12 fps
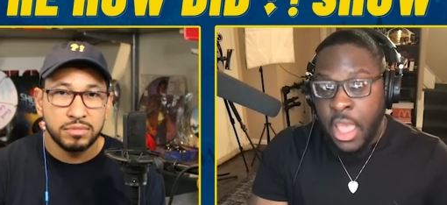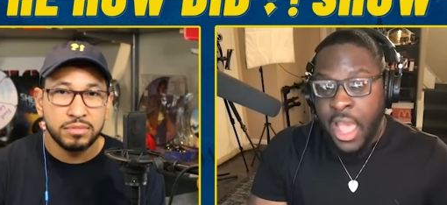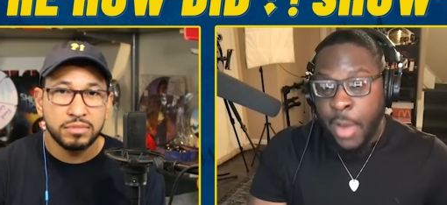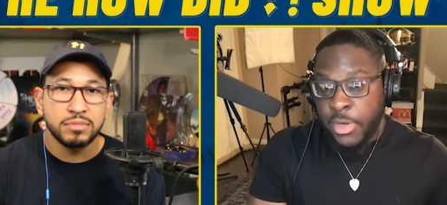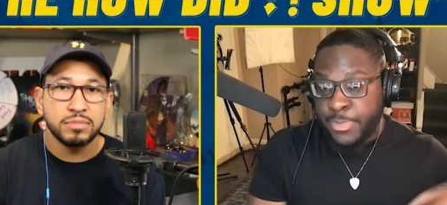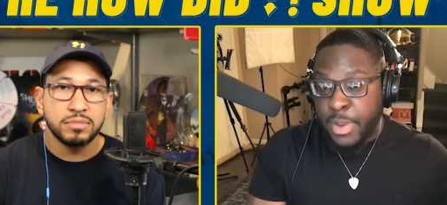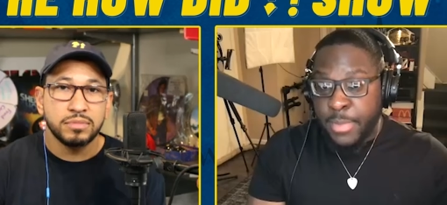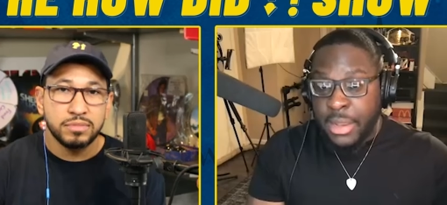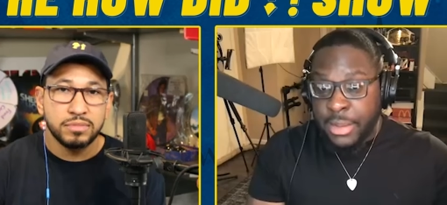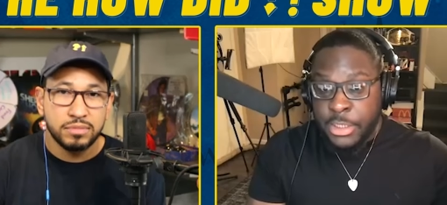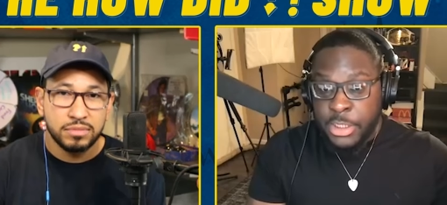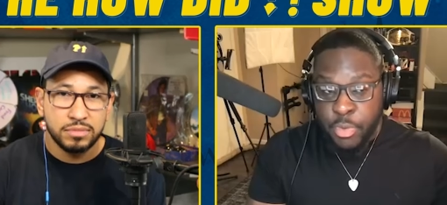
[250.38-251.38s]
Speaker 1: I would spend my
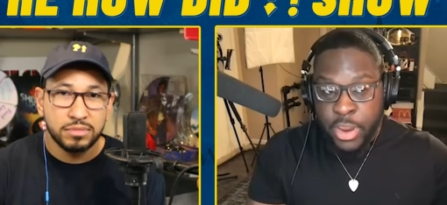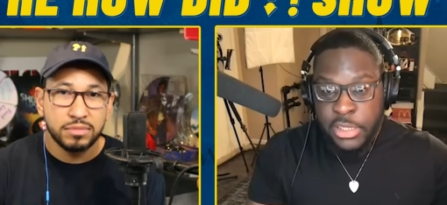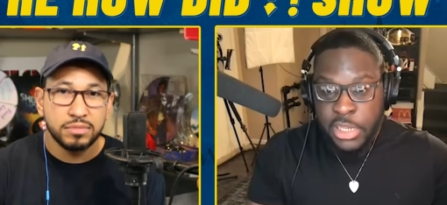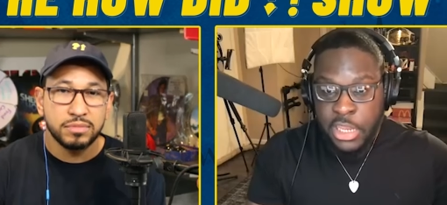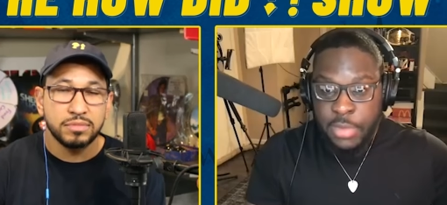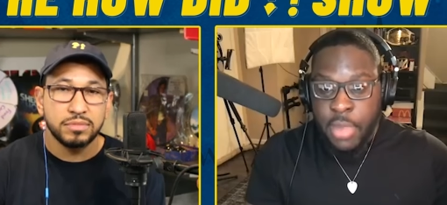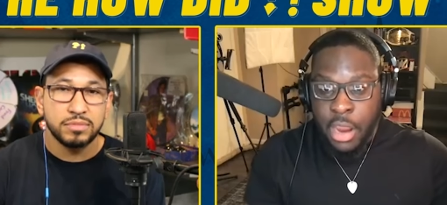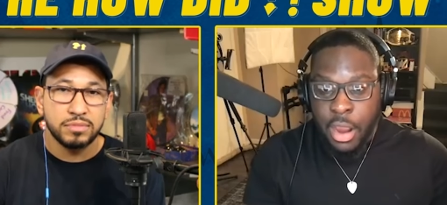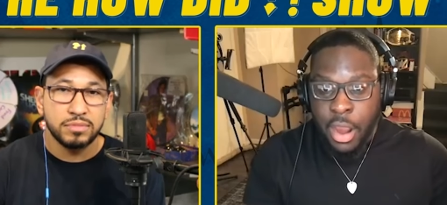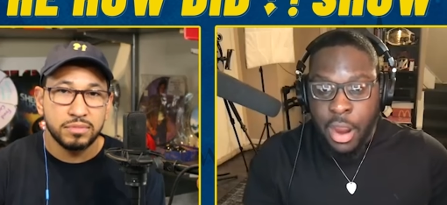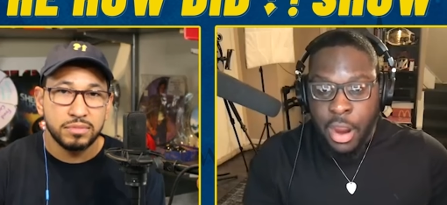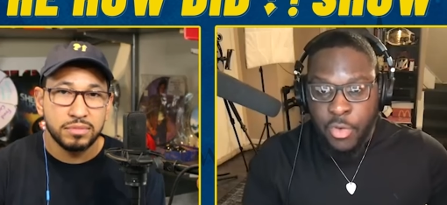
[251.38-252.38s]
lunch breaks in my
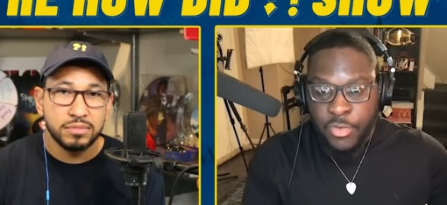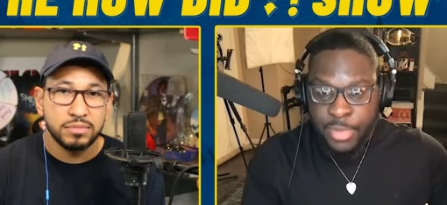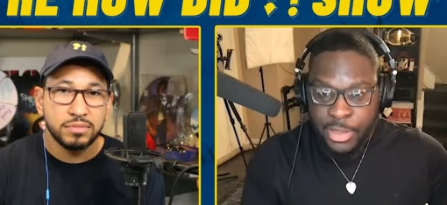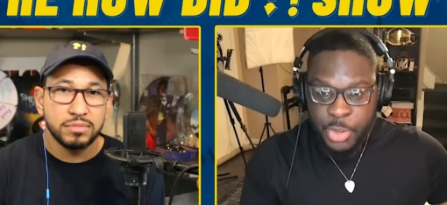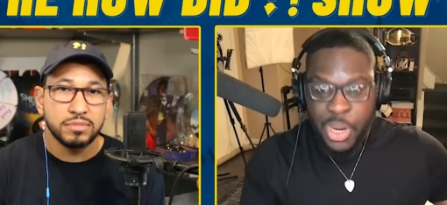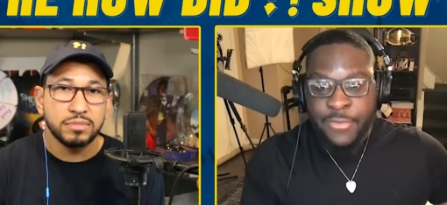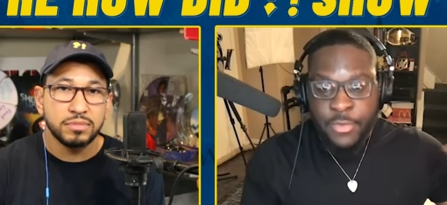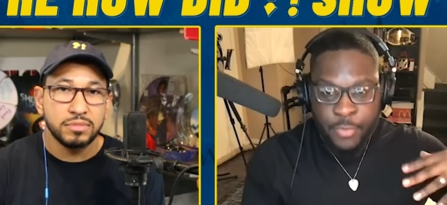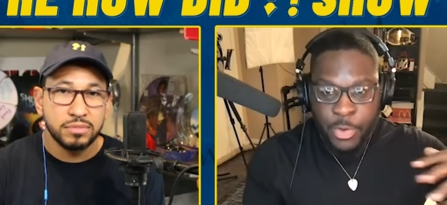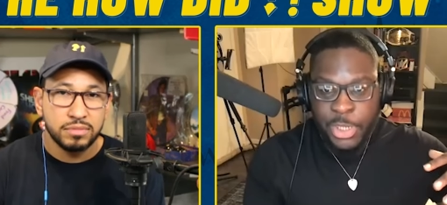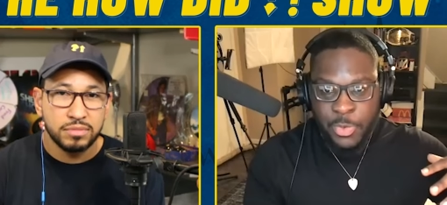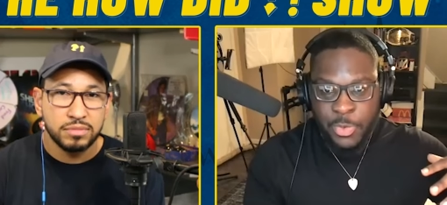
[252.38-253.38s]
car with my travel
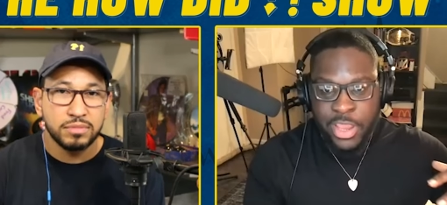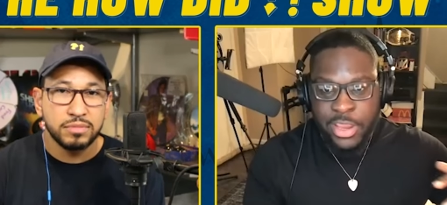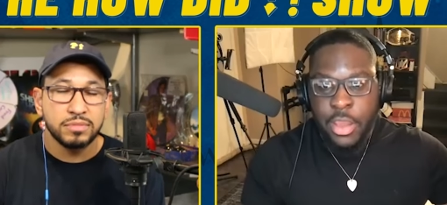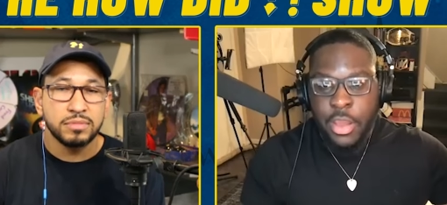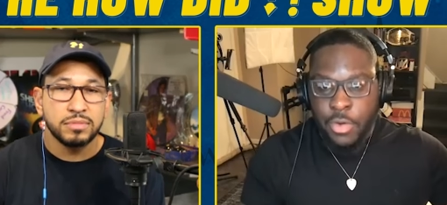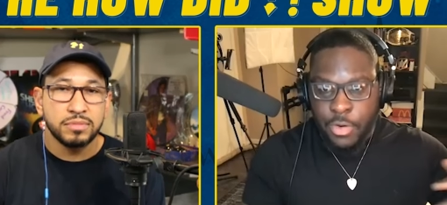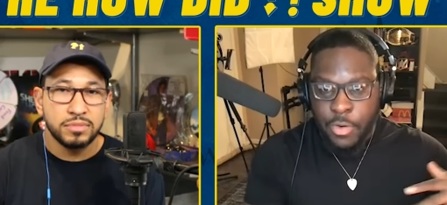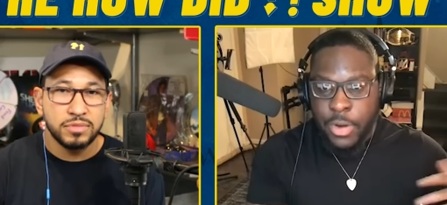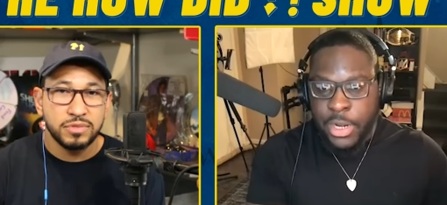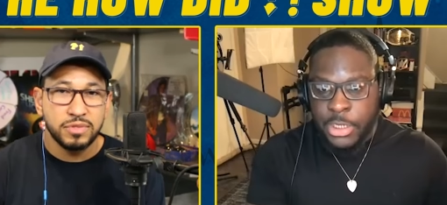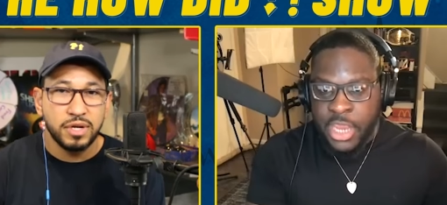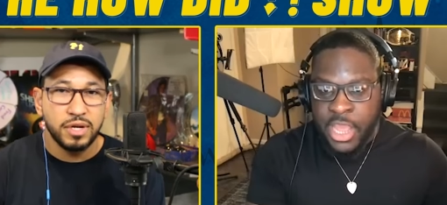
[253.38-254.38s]
voice rig
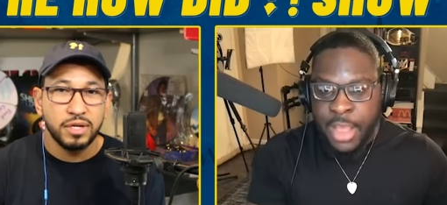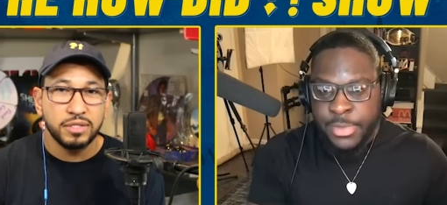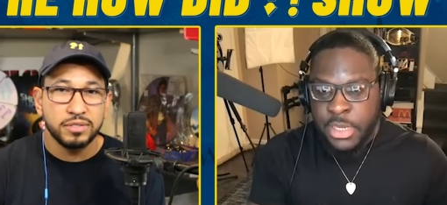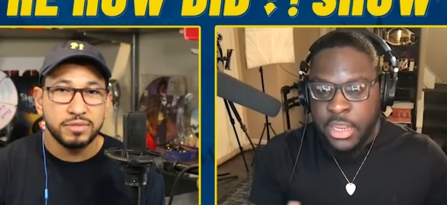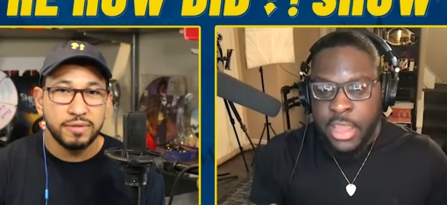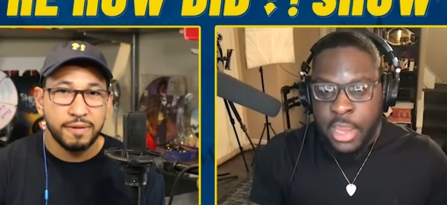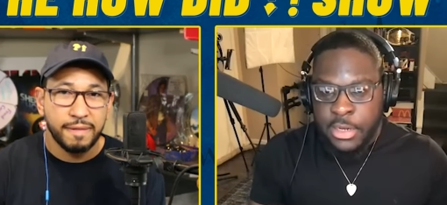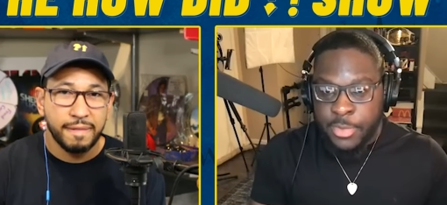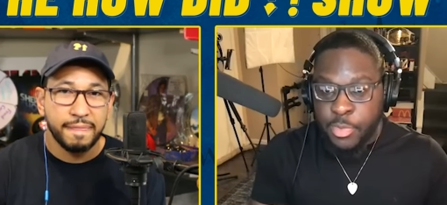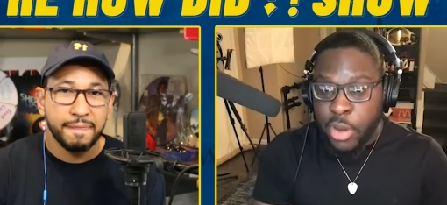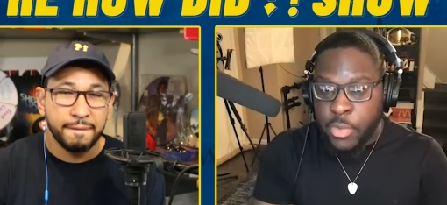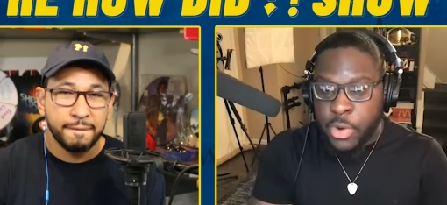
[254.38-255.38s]
recording jobs. And it got to the
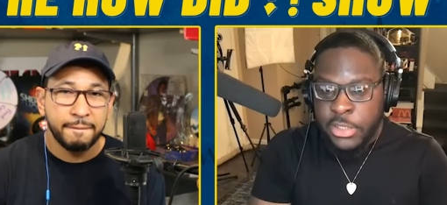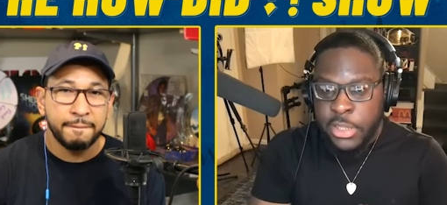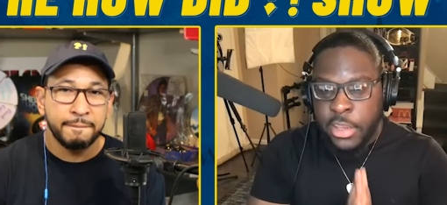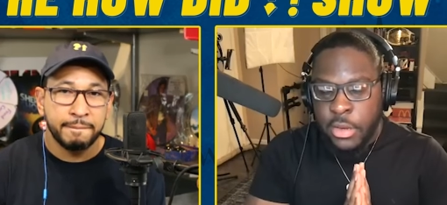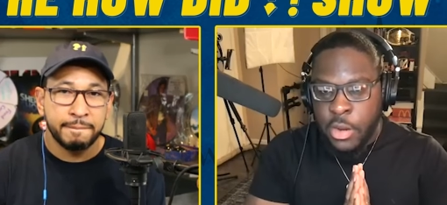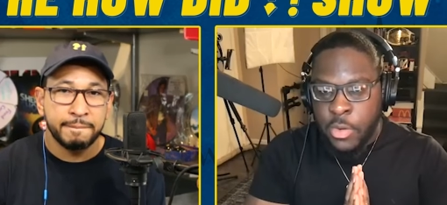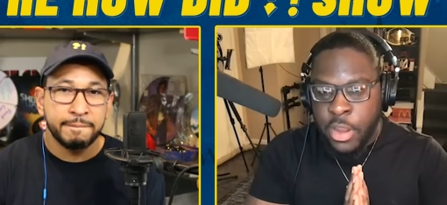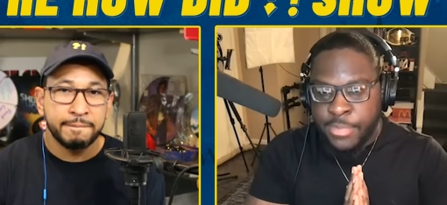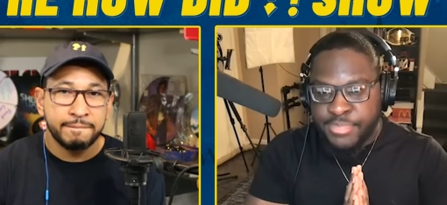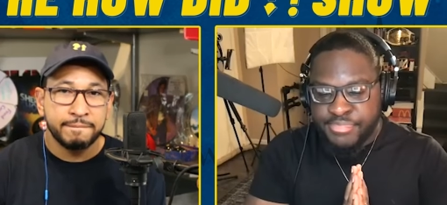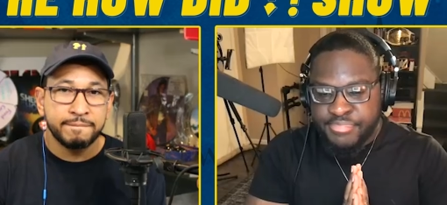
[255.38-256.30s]
point where I was like, you know what?